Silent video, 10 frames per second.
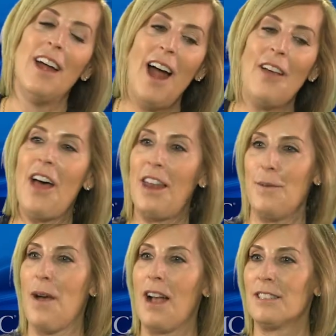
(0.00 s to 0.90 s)
and that
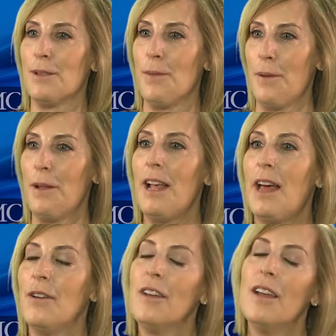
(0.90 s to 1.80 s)
impacts the baby.
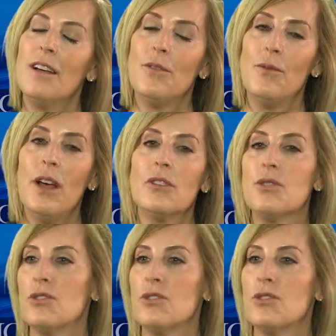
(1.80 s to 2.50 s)
And we also